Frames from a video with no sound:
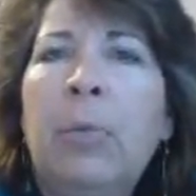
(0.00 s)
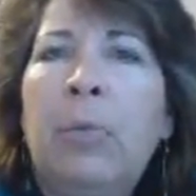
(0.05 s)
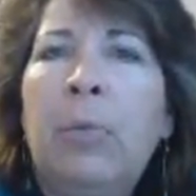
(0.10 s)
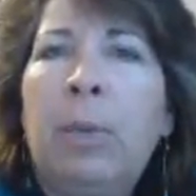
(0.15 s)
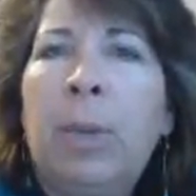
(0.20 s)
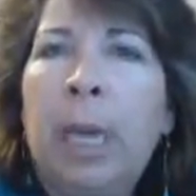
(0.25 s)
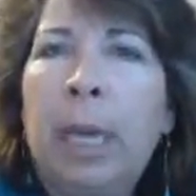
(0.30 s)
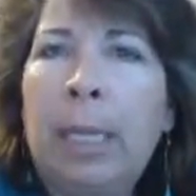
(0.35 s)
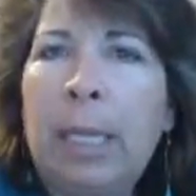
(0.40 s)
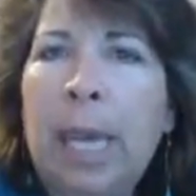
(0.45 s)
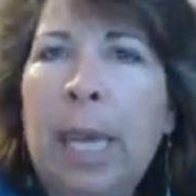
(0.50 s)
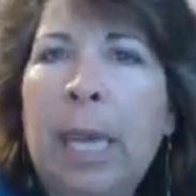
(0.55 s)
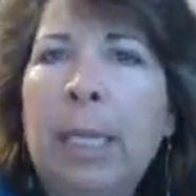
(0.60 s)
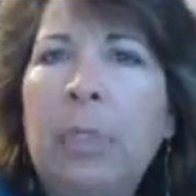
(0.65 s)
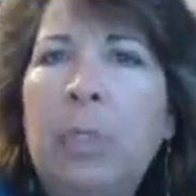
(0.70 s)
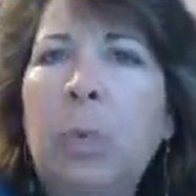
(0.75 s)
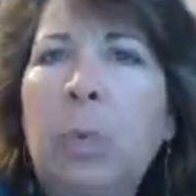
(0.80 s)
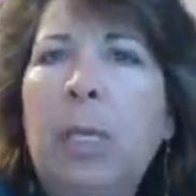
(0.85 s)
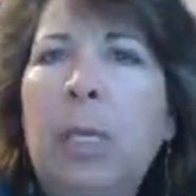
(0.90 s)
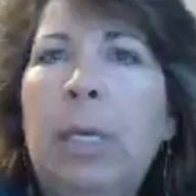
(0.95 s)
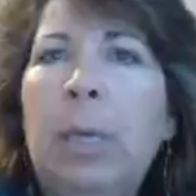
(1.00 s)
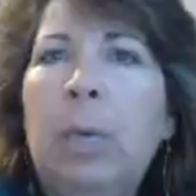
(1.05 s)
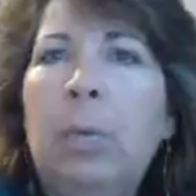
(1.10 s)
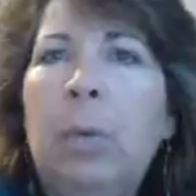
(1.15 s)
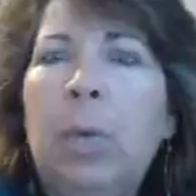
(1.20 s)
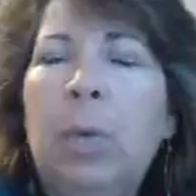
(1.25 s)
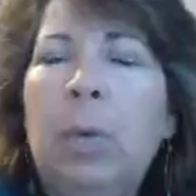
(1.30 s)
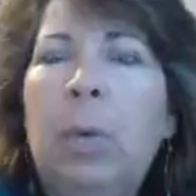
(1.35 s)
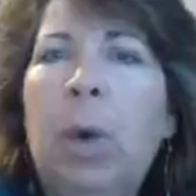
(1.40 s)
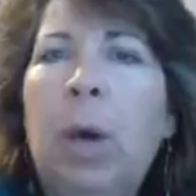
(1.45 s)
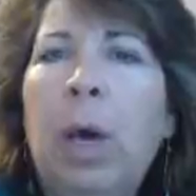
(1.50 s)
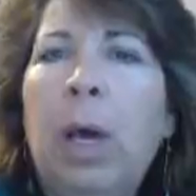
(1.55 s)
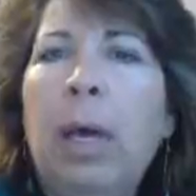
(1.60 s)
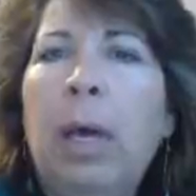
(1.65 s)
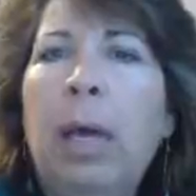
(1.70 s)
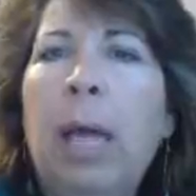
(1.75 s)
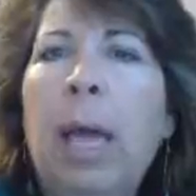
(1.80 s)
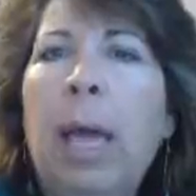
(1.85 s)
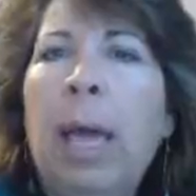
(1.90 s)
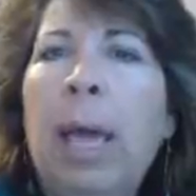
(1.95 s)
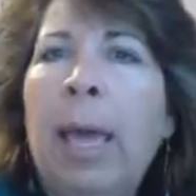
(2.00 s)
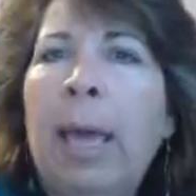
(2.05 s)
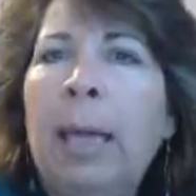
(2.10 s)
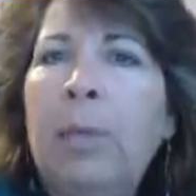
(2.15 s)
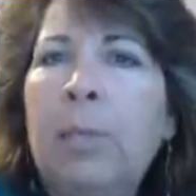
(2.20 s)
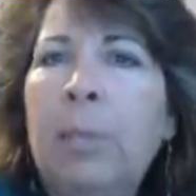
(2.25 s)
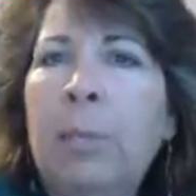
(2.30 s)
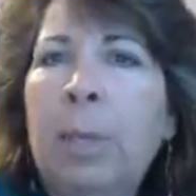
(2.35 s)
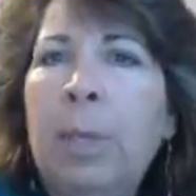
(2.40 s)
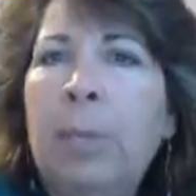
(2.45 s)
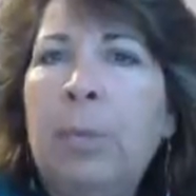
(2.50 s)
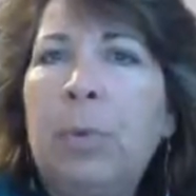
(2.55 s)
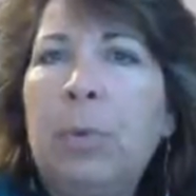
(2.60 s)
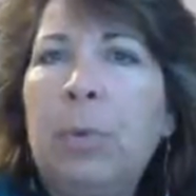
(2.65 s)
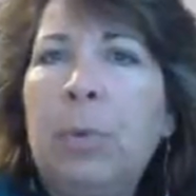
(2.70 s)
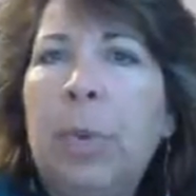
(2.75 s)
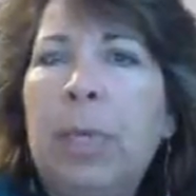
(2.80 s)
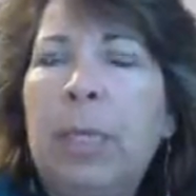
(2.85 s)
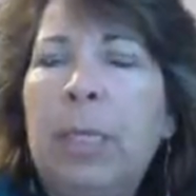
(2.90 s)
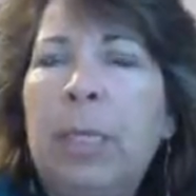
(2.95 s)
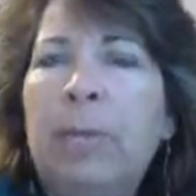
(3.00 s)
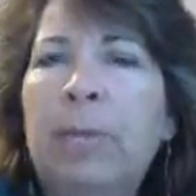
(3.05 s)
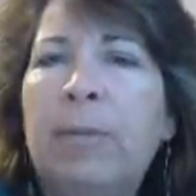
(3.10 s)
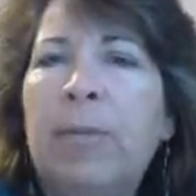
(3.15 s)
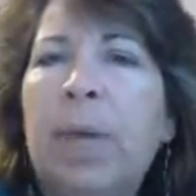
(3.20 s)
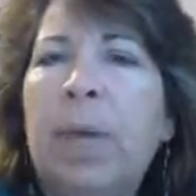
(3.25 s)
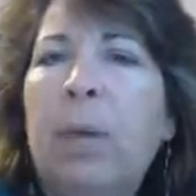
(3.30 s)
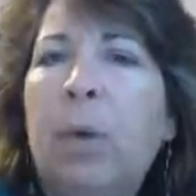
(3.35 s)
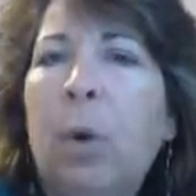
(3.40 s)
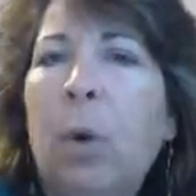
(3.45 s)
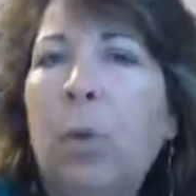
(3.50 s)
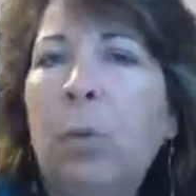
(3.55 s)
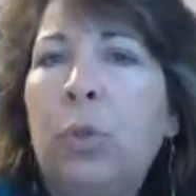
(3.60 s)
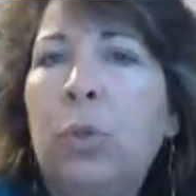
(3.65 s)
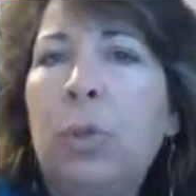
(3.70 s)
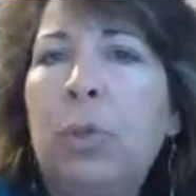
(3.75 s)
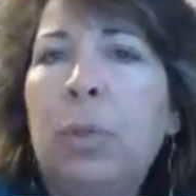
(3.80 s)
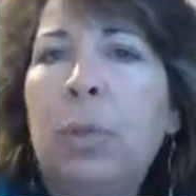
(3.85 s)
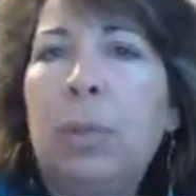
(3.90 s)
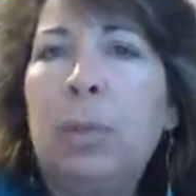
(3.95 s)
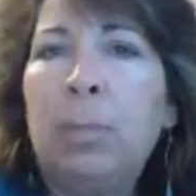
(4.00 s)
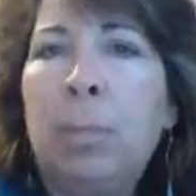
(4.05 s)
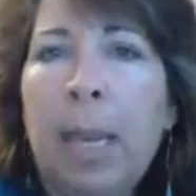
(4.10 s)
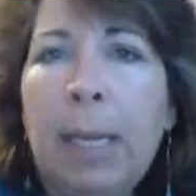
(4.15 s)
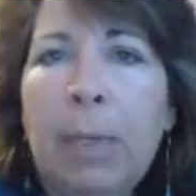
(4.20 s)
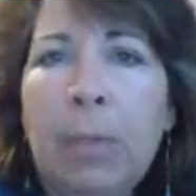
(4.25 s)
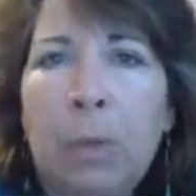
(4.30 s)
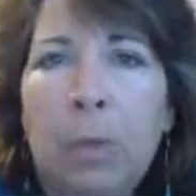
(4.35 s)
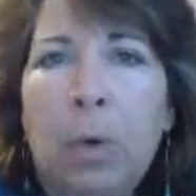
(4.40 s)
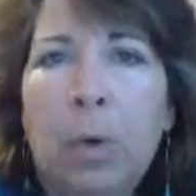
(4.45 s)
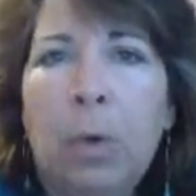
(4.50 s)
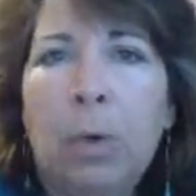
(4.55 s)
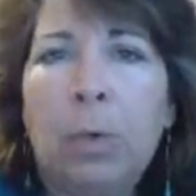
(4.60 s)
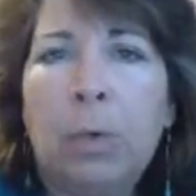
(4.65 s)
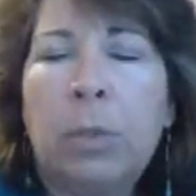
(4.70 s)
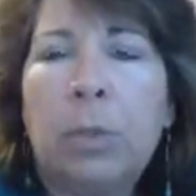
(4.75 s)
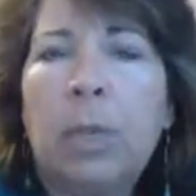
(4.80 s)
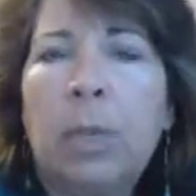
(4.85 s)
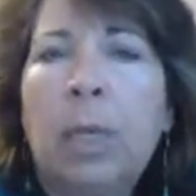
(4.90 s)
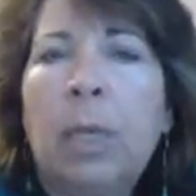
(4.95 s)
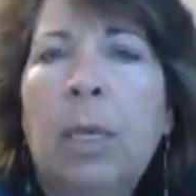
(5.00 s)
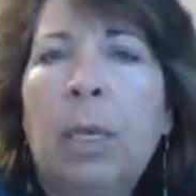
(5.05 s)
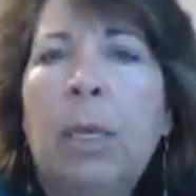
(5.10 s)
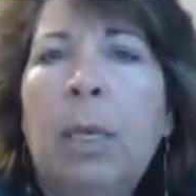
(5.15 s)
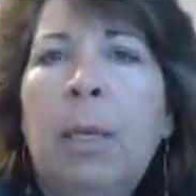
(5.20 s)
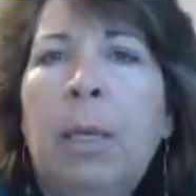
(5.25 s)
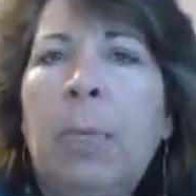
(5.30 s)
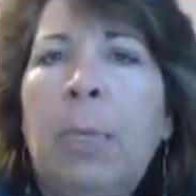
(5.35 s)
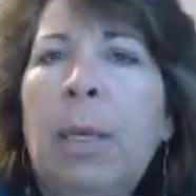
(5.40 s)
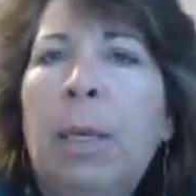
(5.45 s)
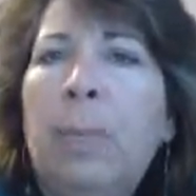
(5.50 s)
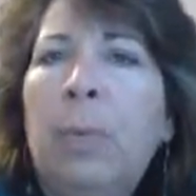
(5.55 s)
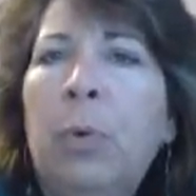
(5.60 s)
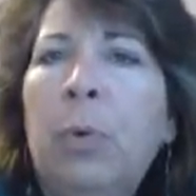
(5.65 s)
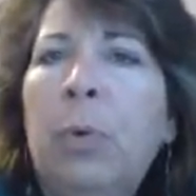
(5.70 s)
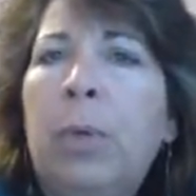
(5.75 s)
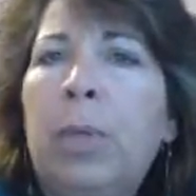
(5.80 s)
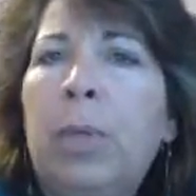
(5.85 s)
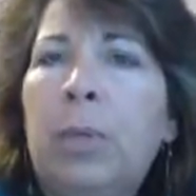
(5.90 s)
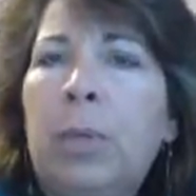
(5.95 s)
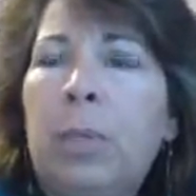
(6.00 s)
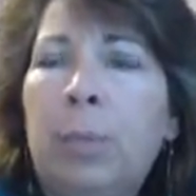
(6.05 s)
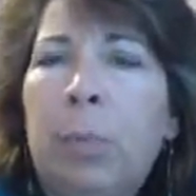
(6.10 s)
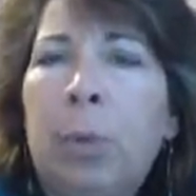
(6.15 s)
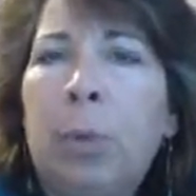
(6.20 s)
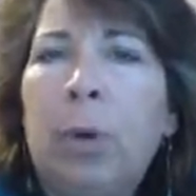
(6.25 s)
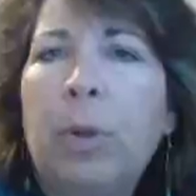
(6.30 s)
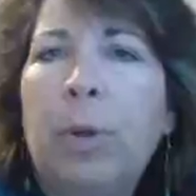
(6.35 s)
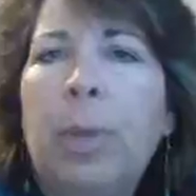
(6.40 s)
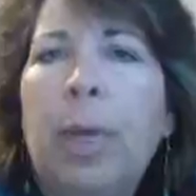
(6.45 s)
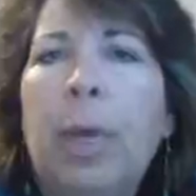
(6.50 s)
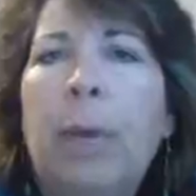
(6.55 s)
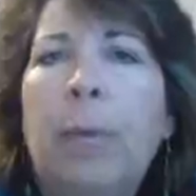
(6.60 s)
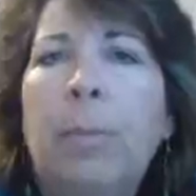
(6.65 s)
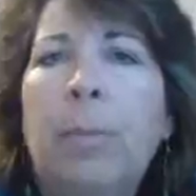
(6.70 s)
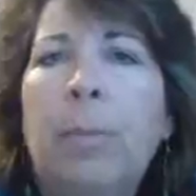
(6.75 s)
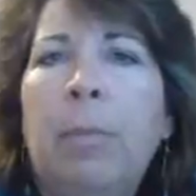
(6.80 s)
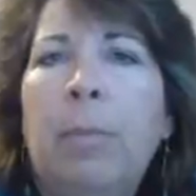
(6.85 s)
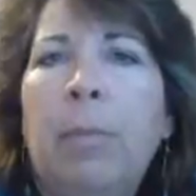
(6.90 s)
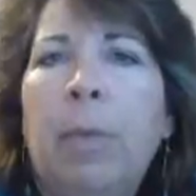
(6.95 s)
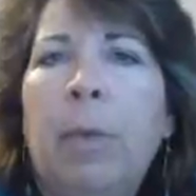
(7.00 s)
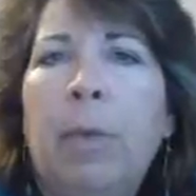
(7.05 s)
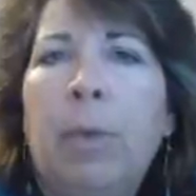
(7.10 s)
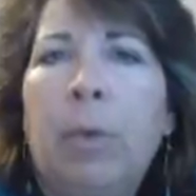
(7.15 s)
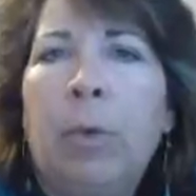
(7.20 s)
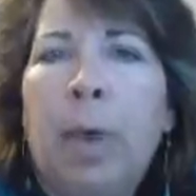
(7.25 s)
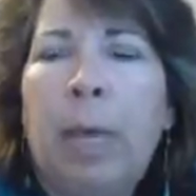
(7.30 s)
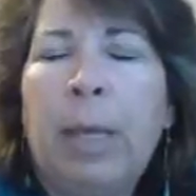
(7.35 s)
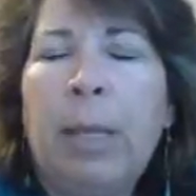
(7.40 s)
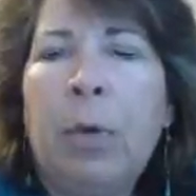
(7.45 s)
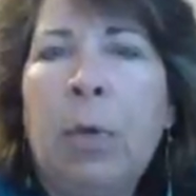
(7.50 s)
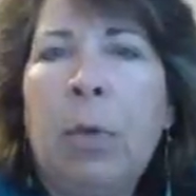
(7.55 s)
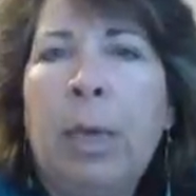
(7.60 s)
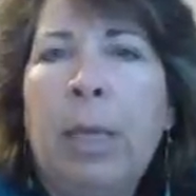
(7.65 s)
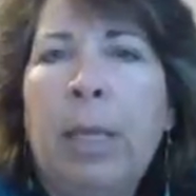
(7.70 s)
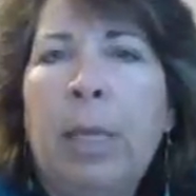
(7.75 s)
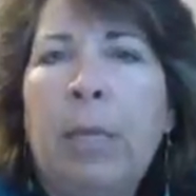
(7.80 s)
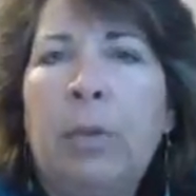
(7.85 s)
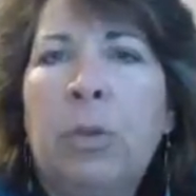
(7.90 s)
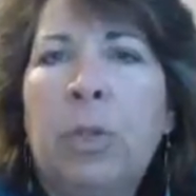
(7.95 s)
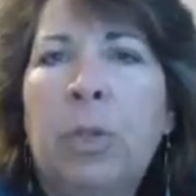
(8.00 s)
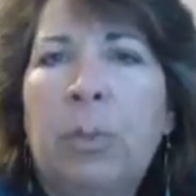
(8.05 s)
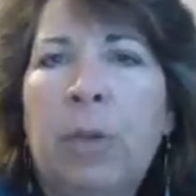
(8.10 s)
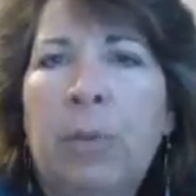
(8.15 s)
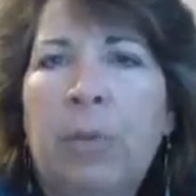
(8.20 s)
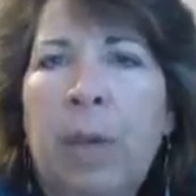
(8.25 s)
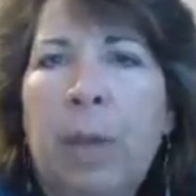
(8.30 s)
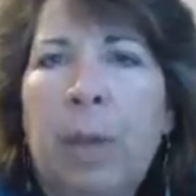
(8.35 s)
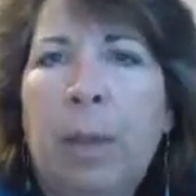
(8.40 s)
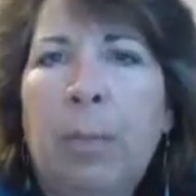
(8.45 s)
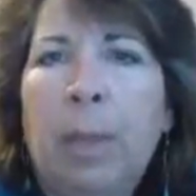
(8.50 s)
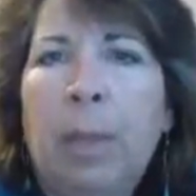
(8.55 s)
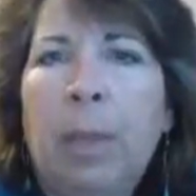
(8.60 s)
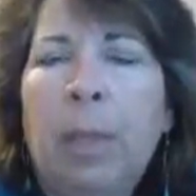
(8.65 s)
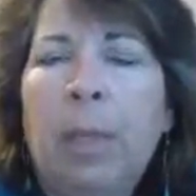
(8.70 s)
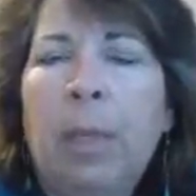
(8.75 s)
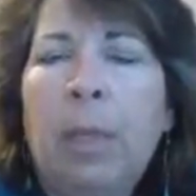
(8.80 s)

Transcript: like last week in week 1, I ask people to identify coaches and mentors, people who can support them in their ongoing leadership development.